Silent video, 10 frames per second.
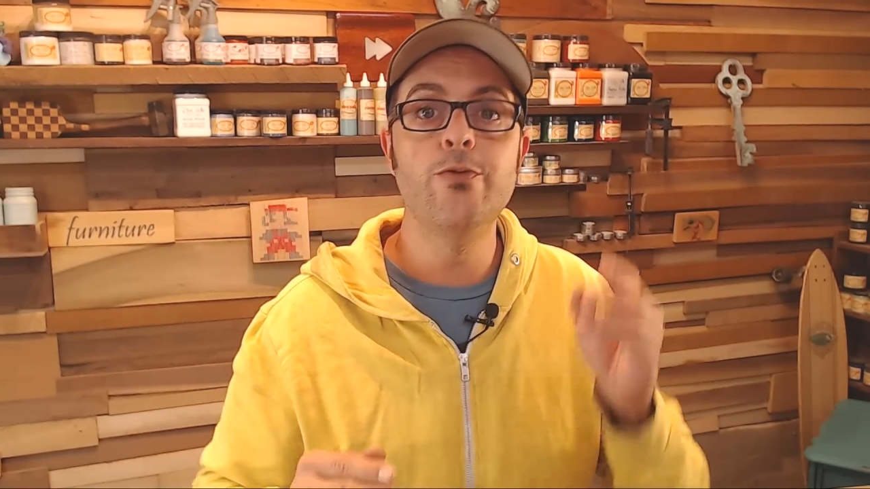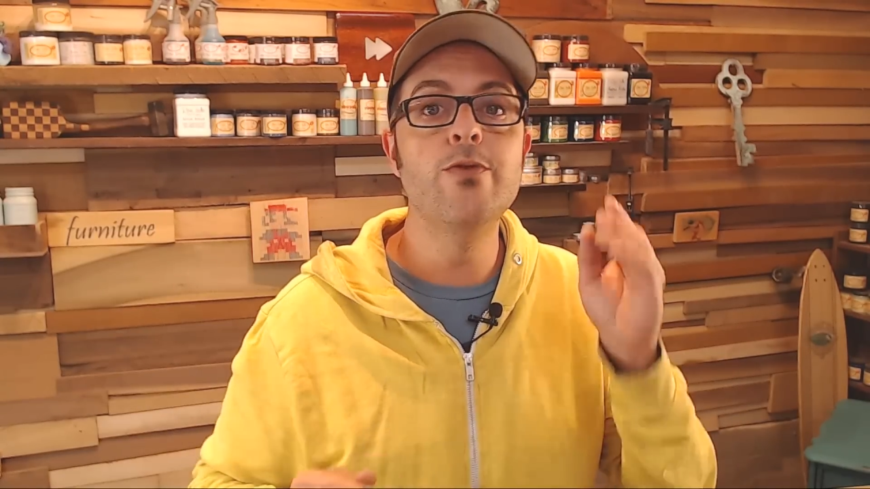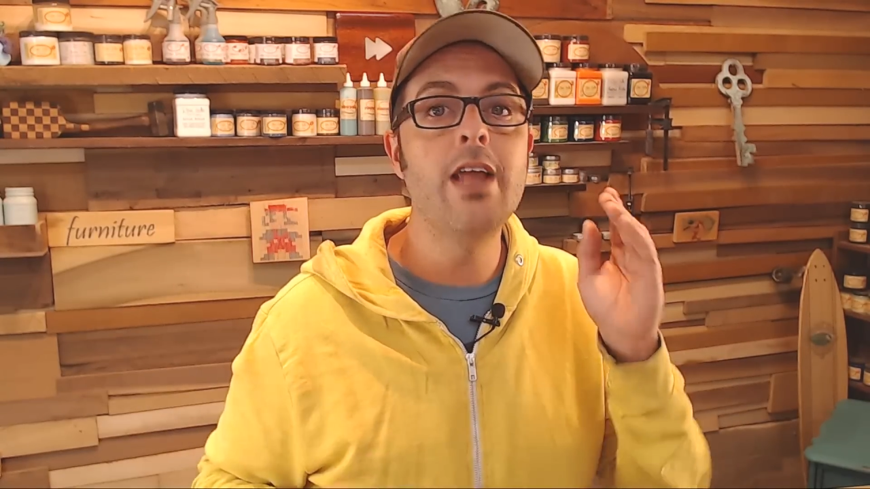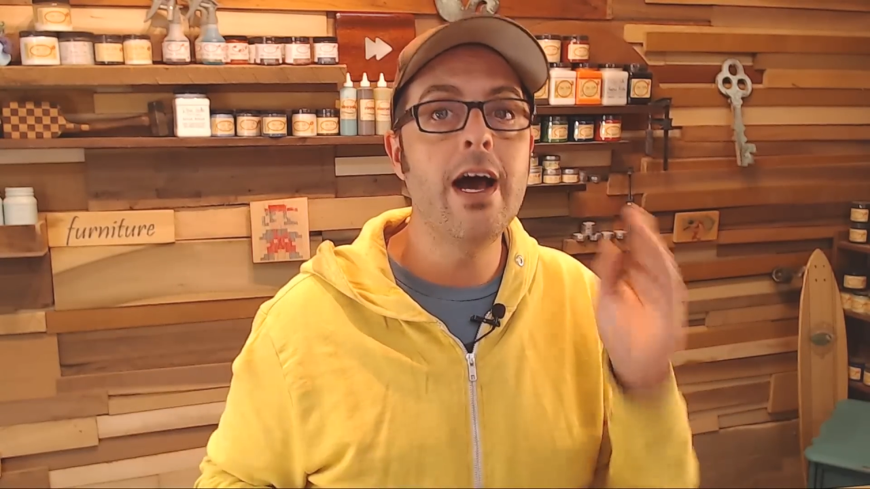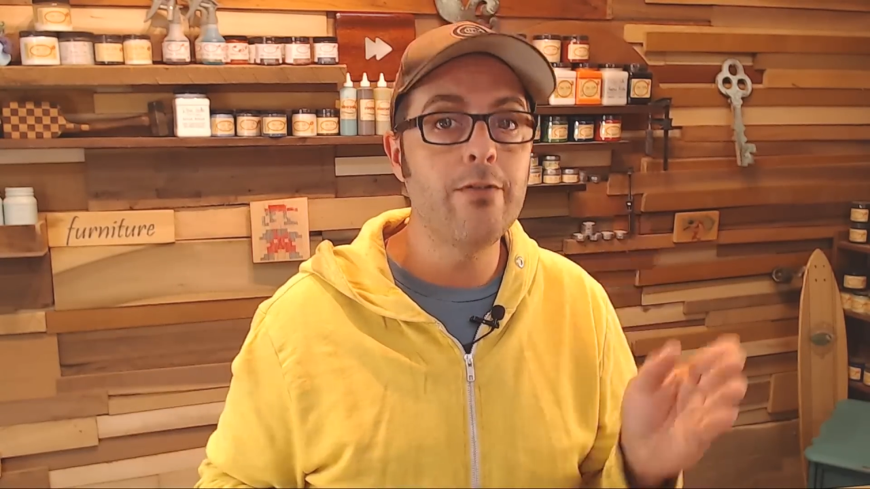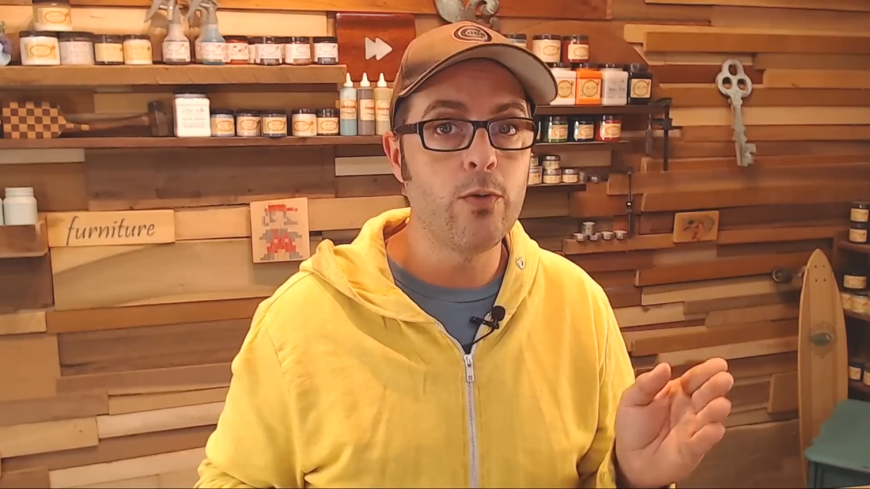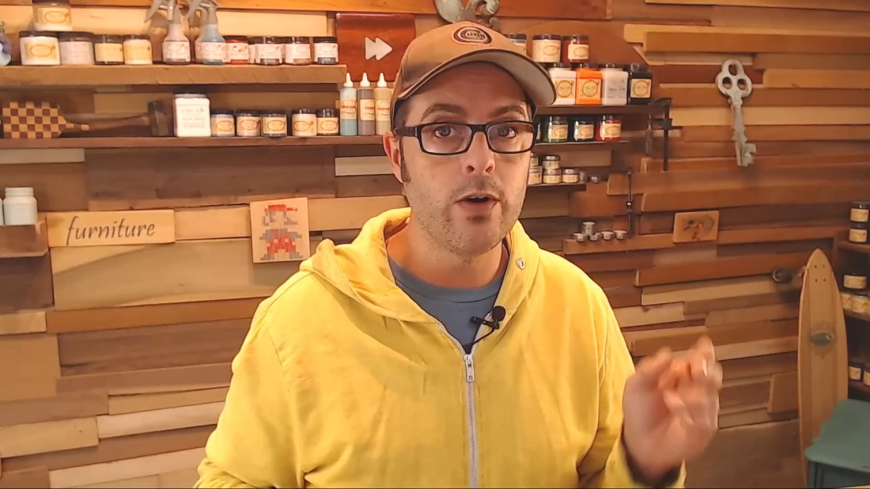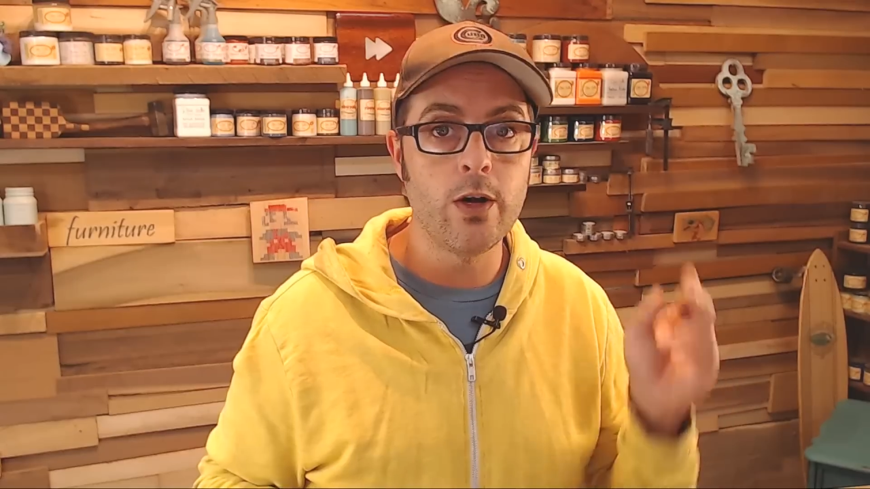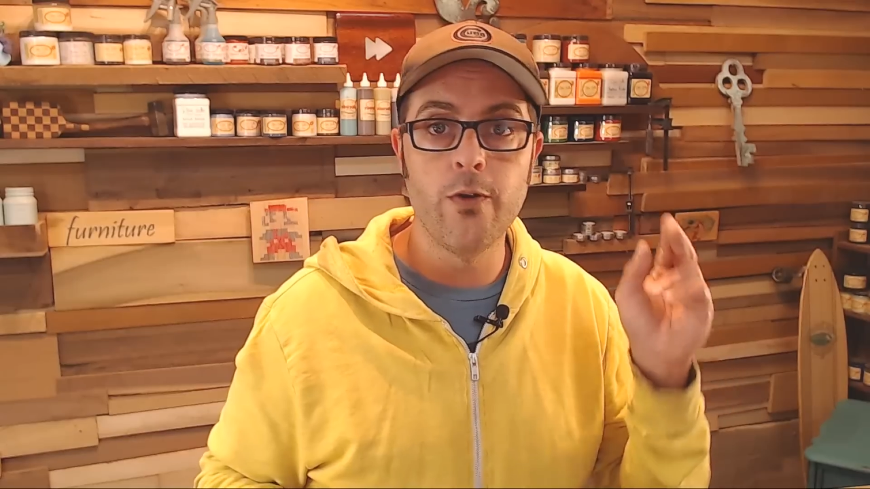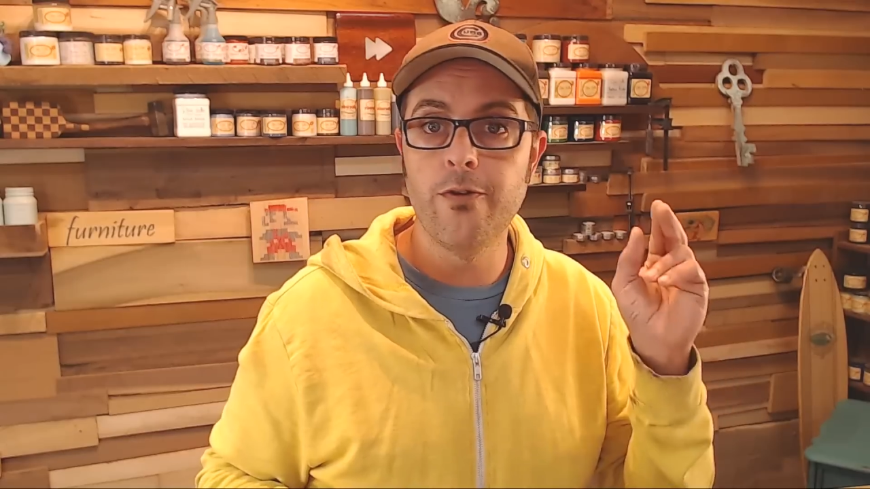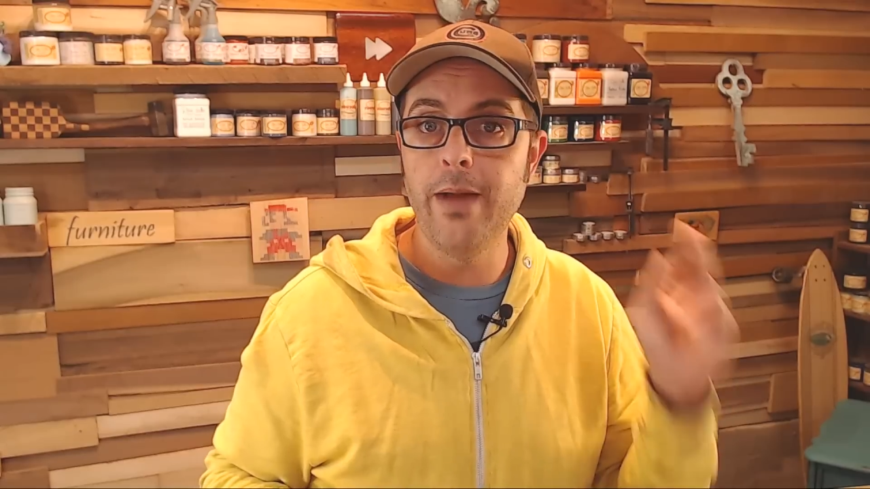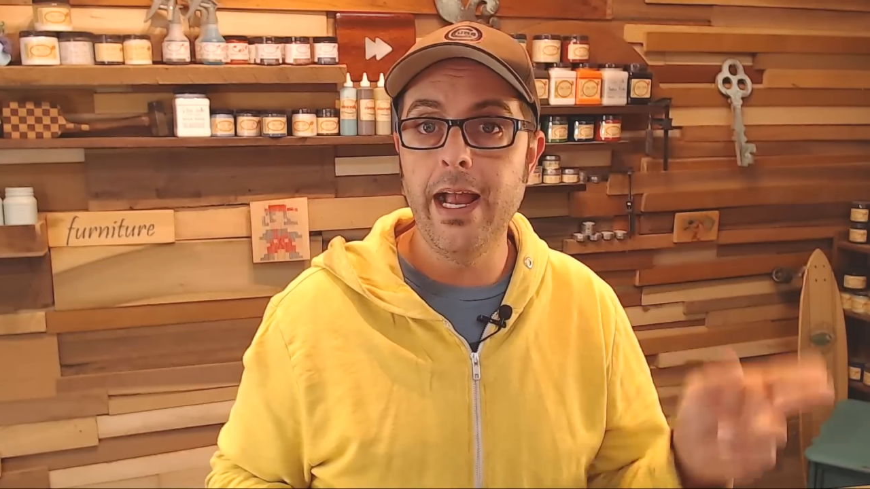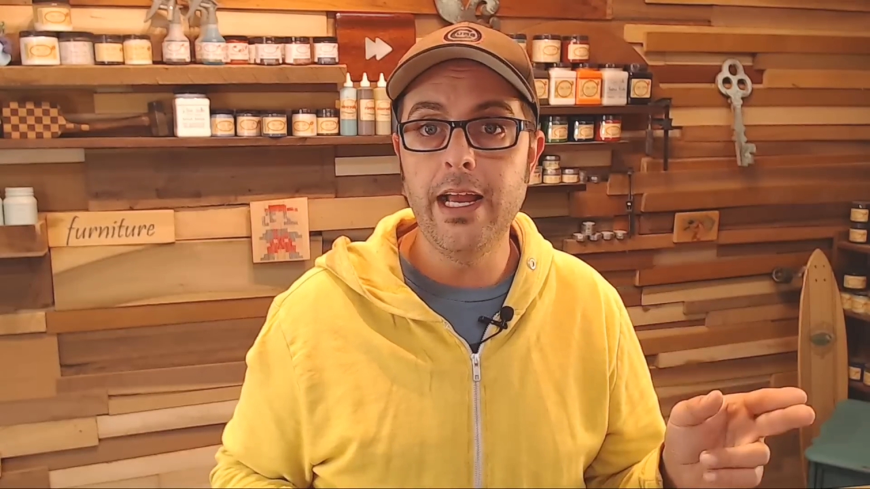You never want to go from